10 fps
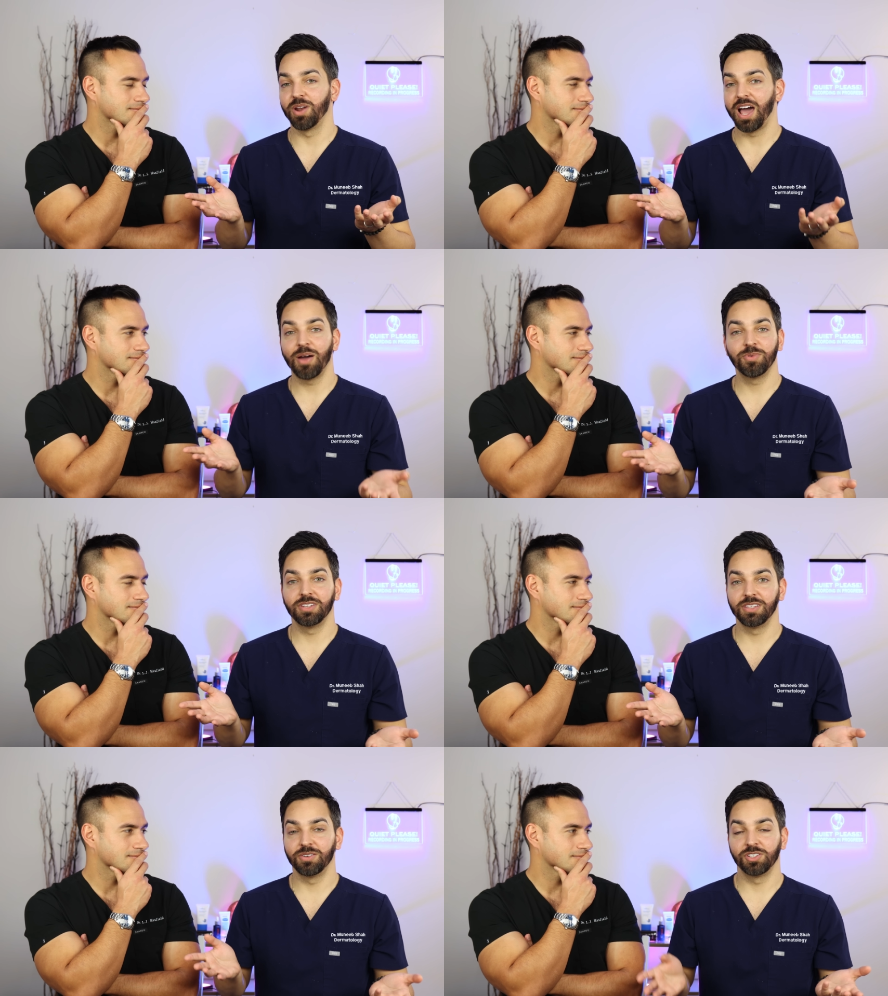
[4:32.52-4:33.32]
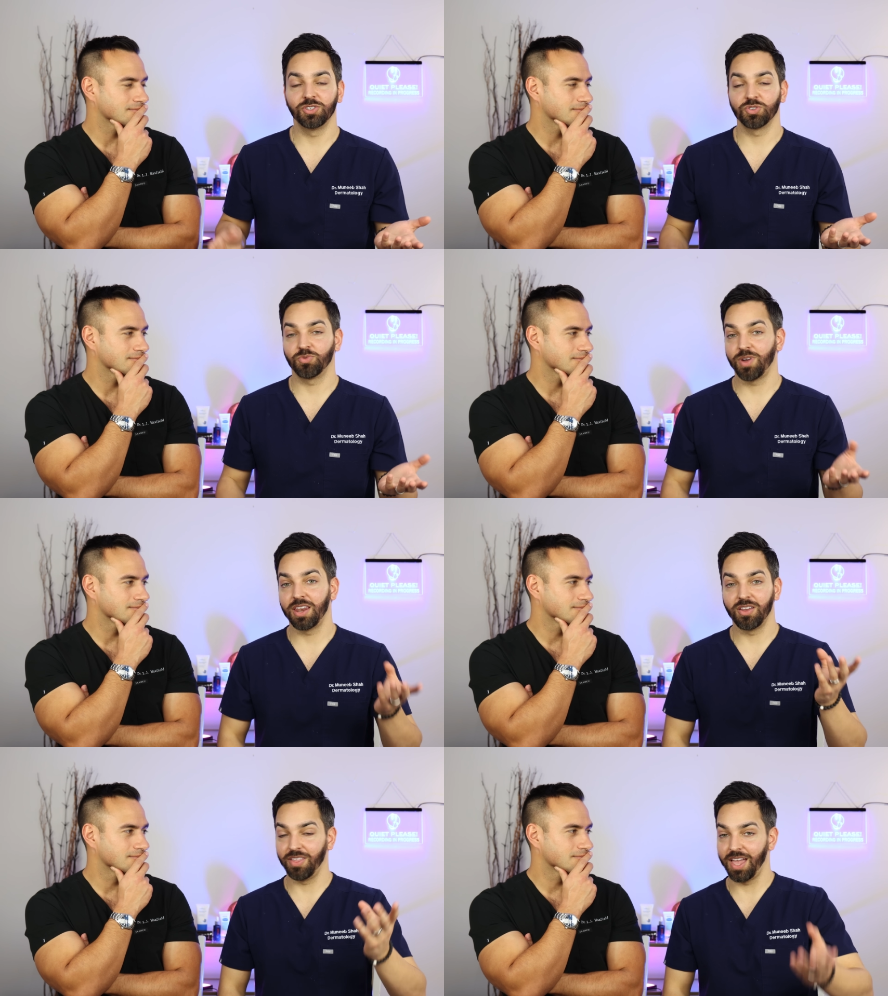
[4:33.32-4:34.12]
Speaker 1: what I would do is use
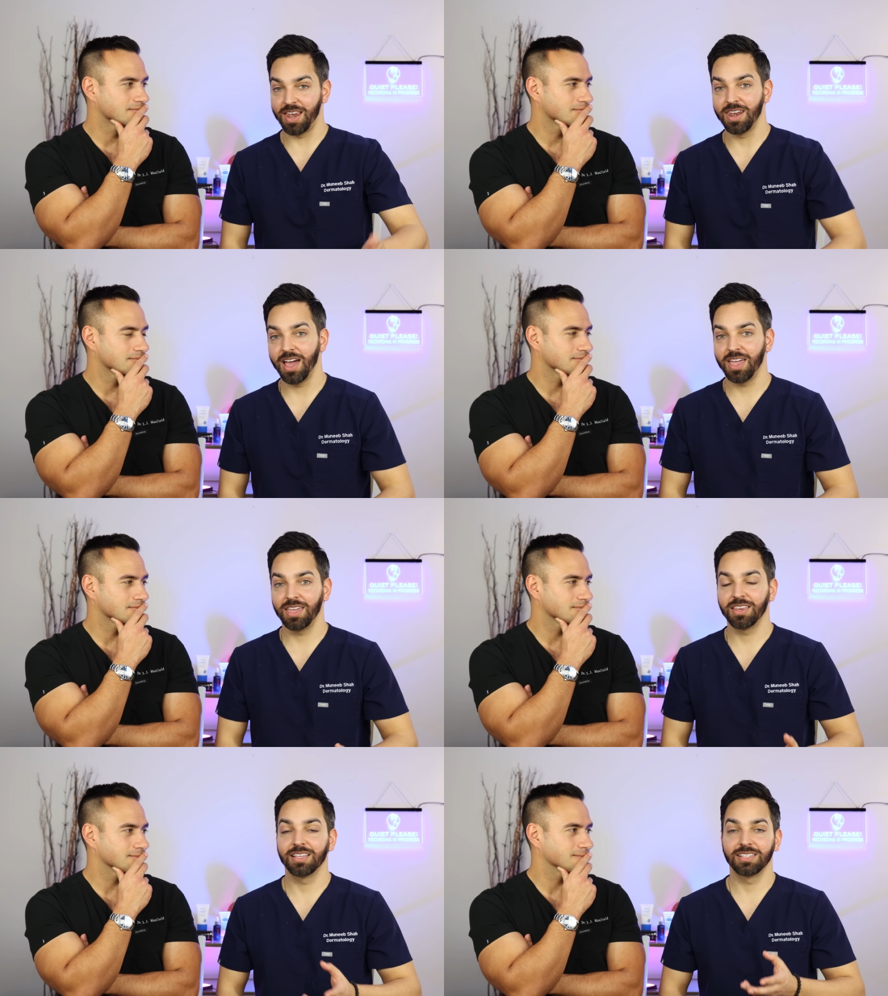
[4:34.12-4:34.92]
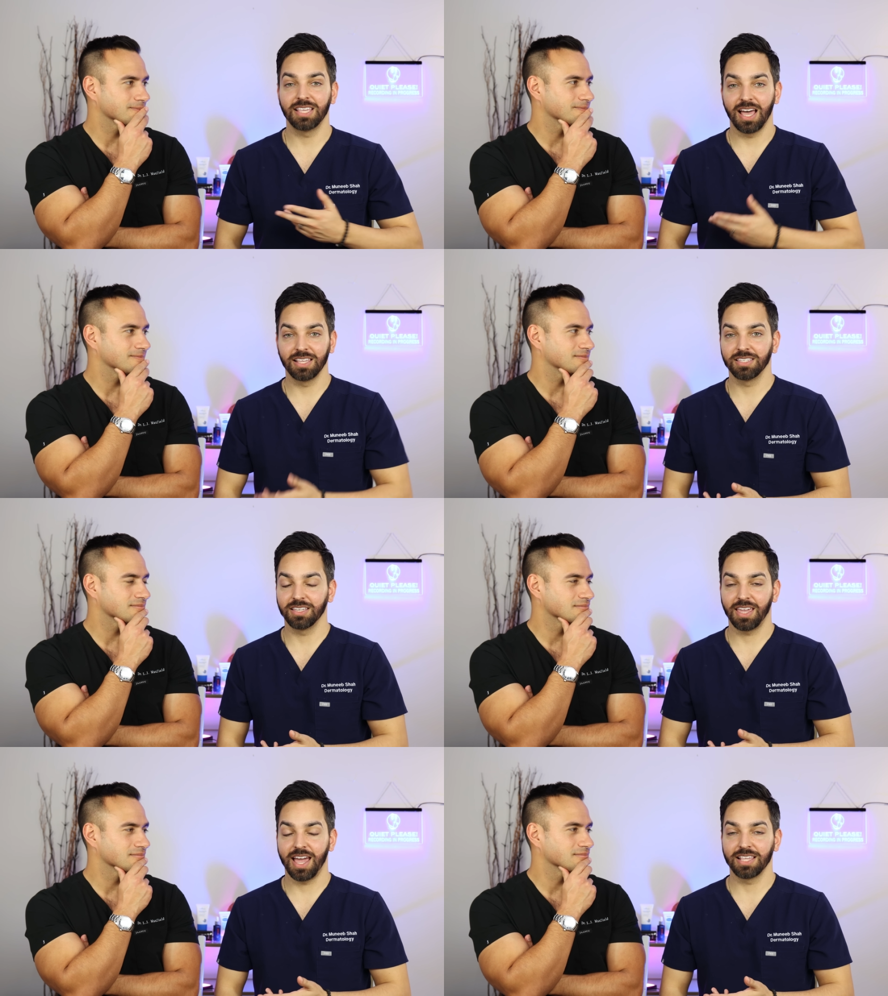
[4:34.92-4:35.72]
retinol at night,
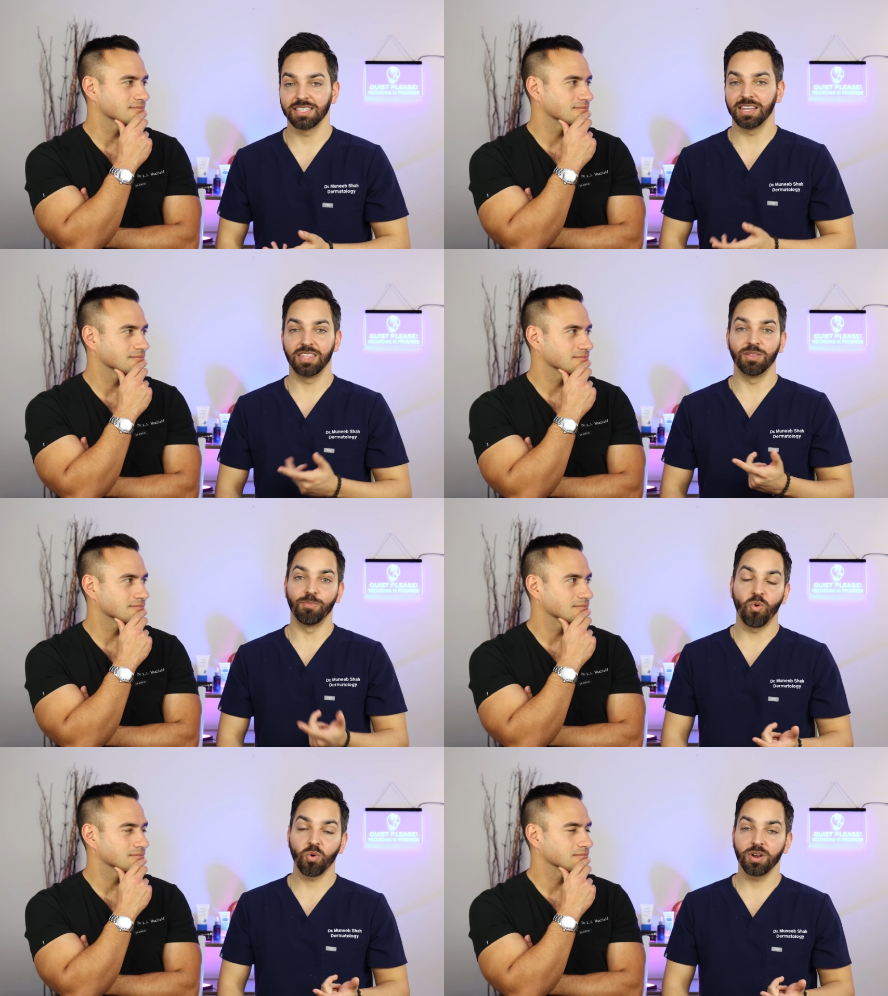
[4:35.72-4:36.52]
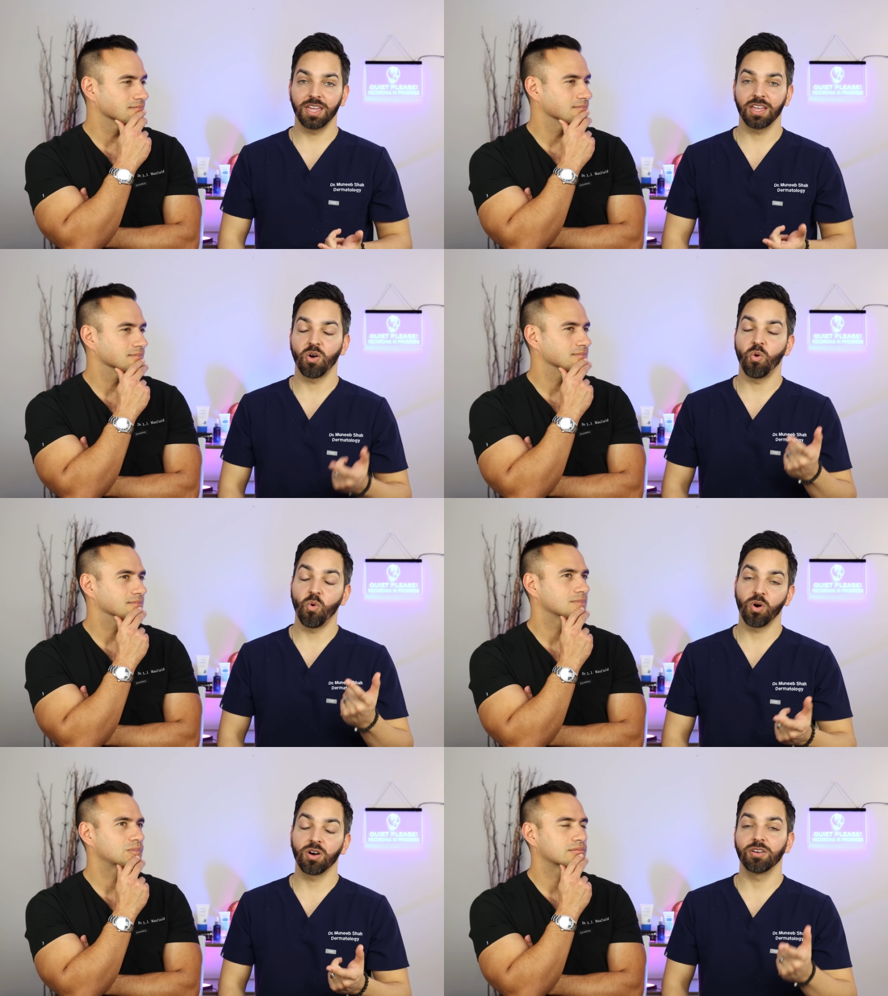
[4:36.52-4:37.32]
salicylic acid in the morning,
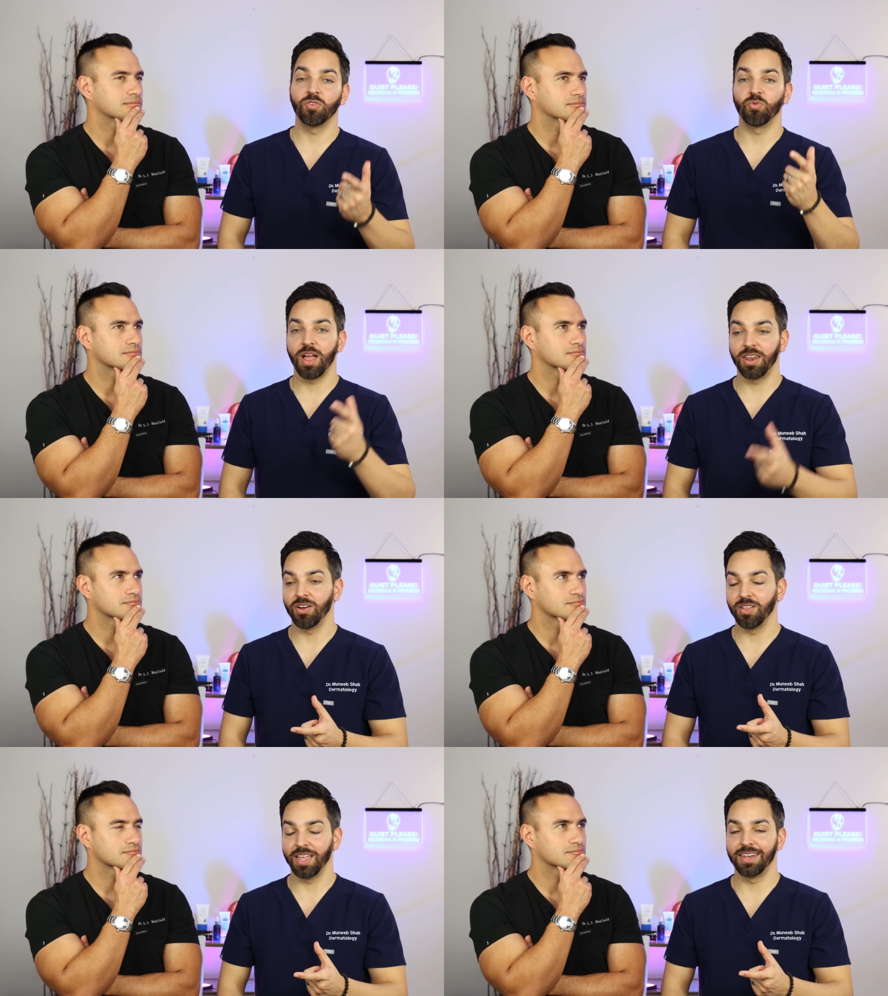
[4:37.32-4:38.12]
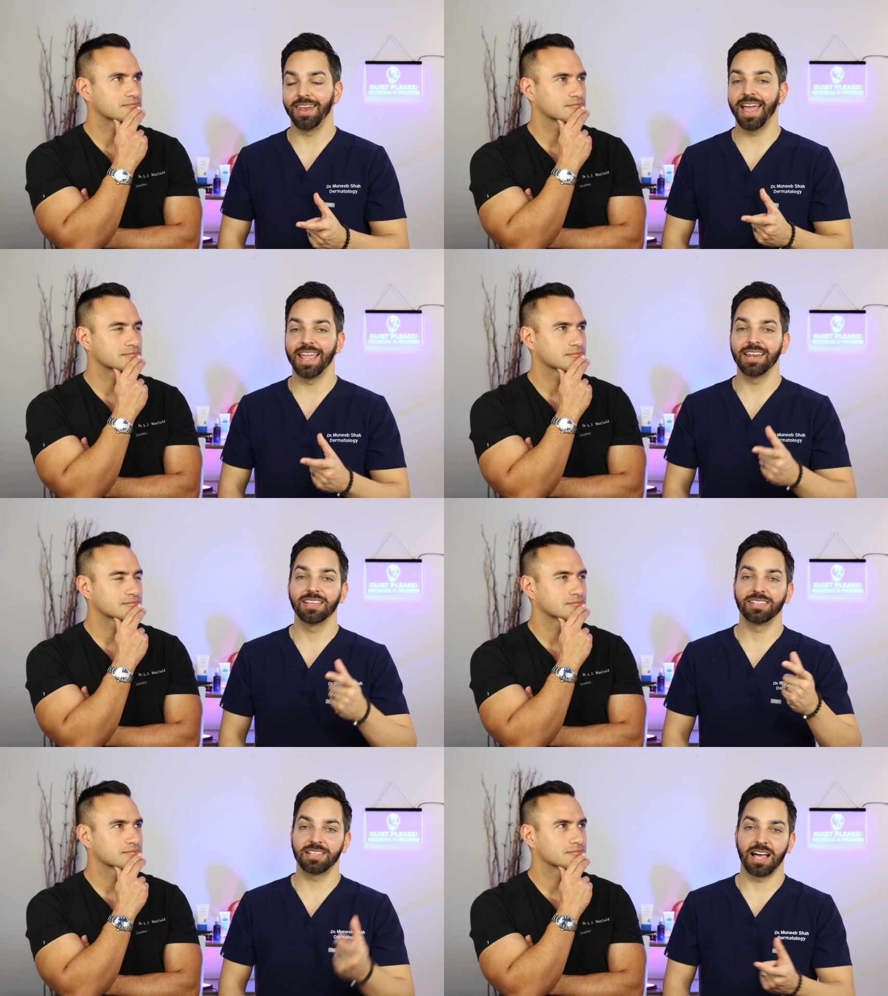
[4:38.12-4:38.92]
or retinol at
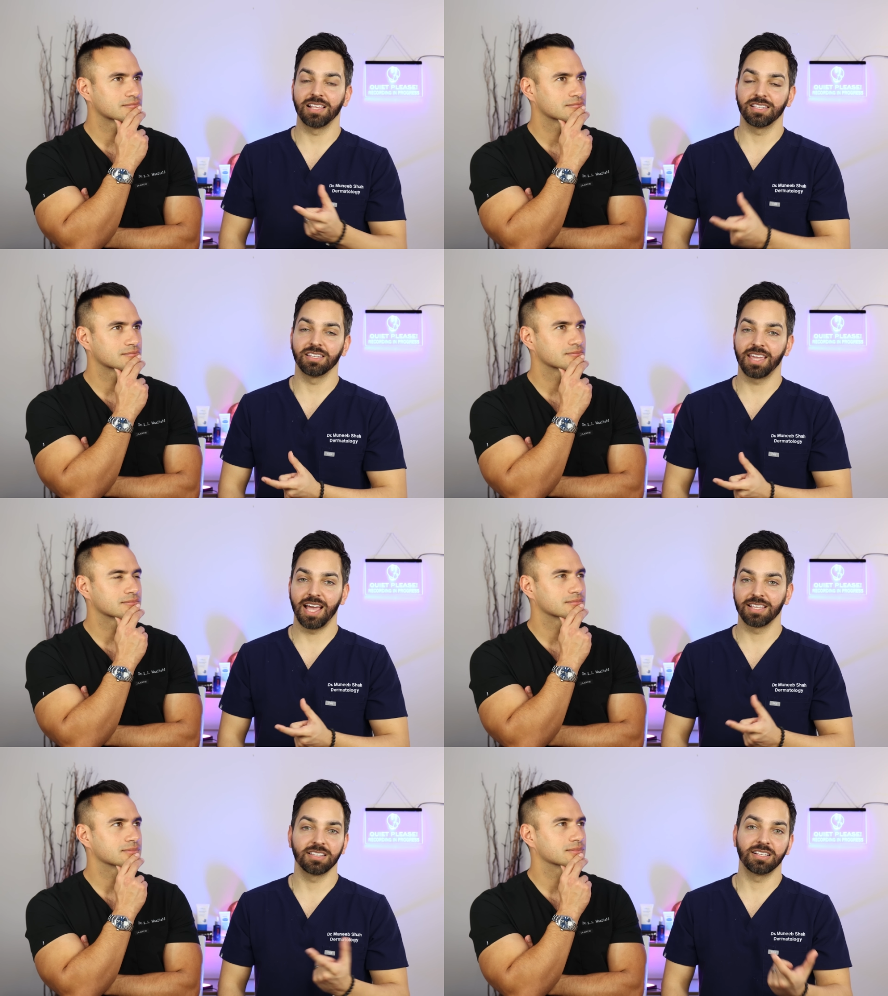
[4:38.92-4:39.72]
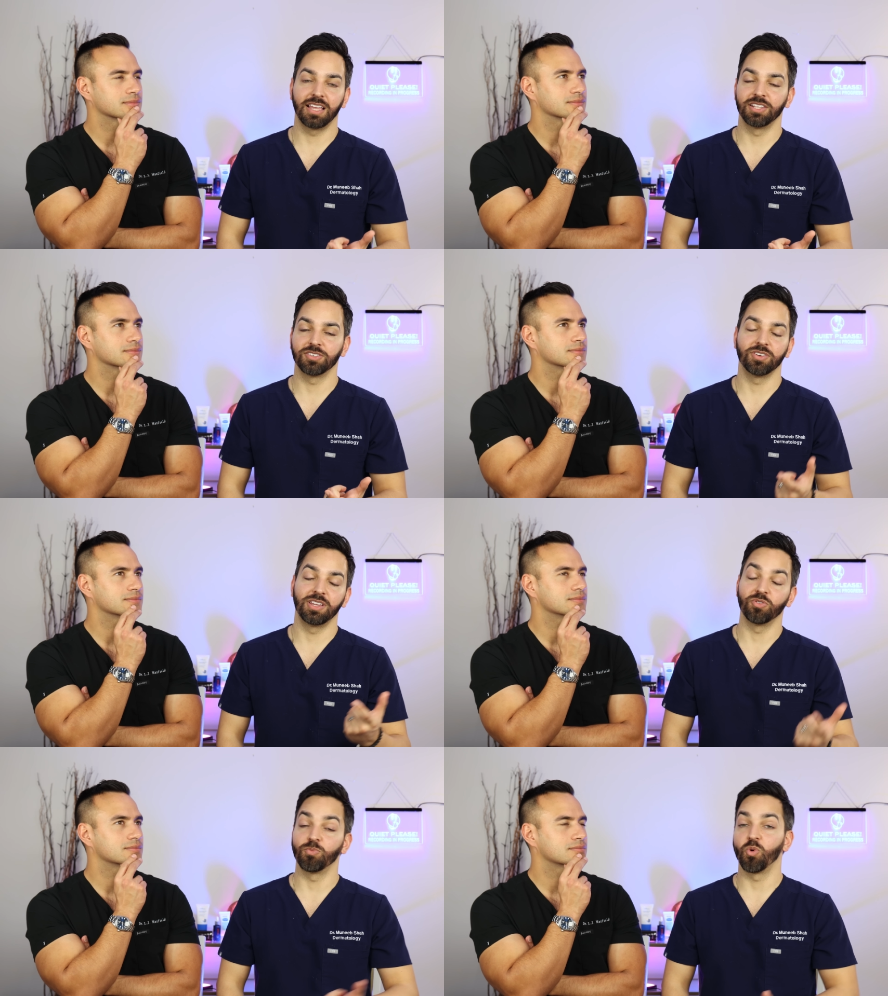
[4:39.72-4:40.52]
night, salicylic acid cleanser
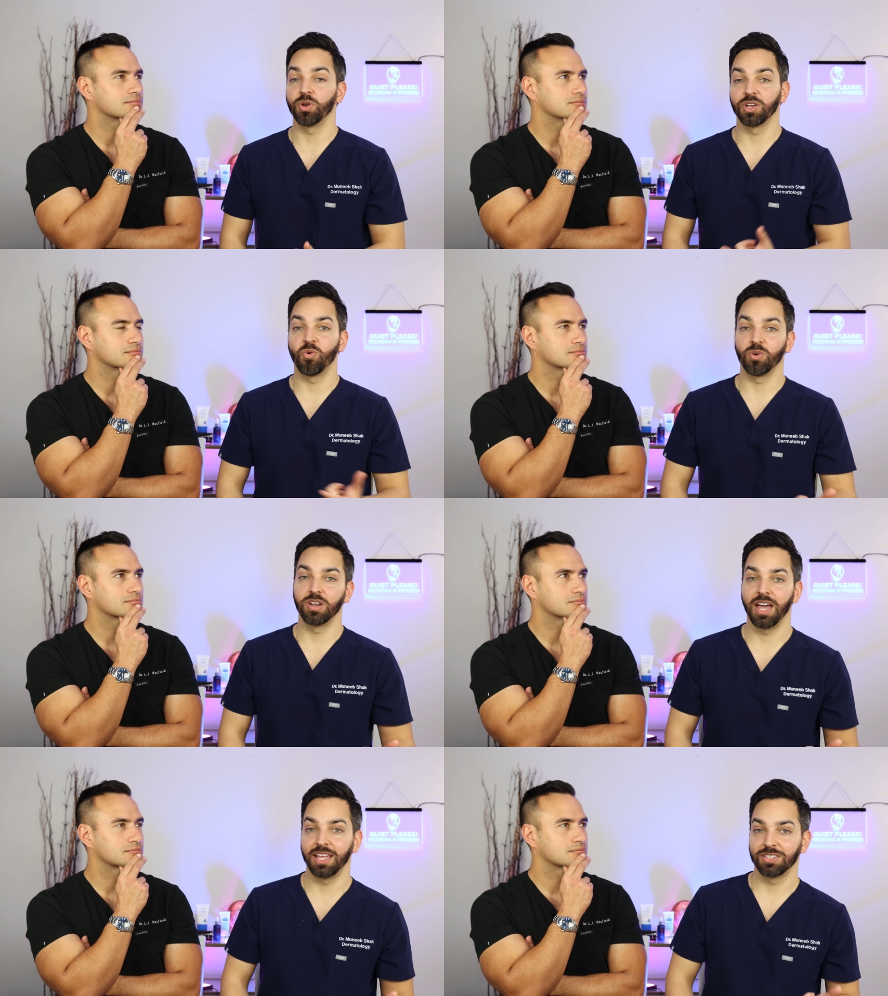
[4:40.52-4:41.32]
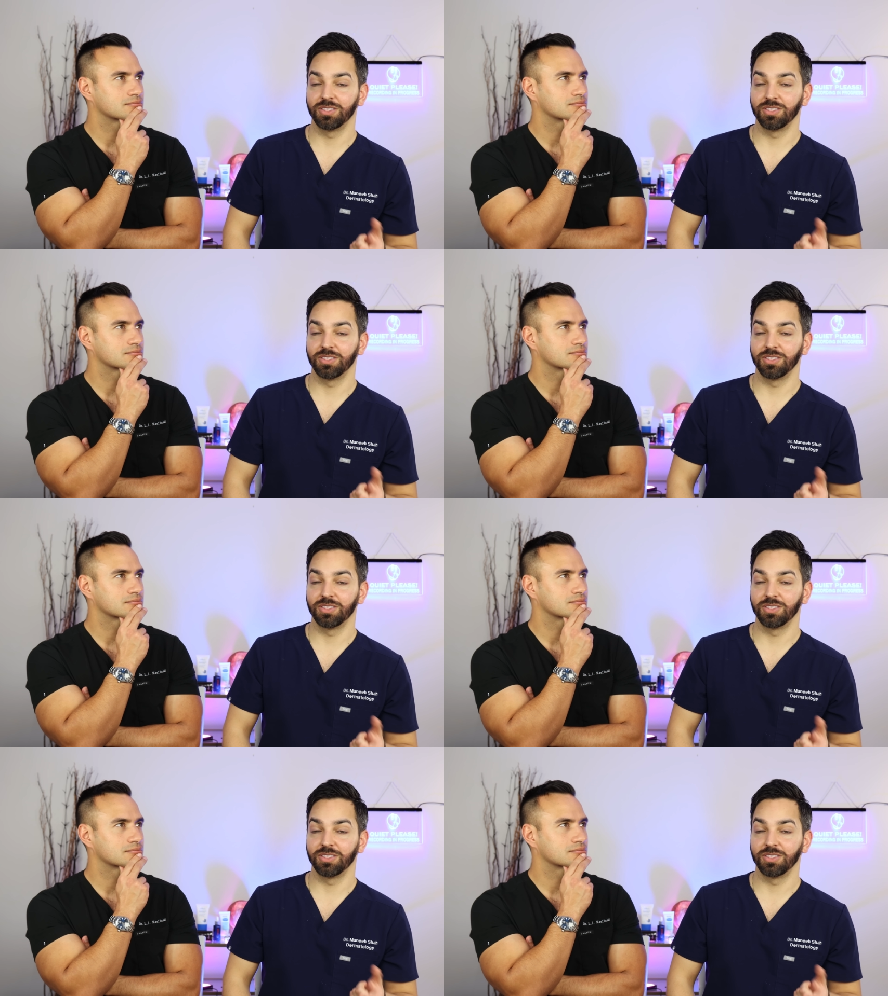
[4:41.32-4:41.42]
either morning or night.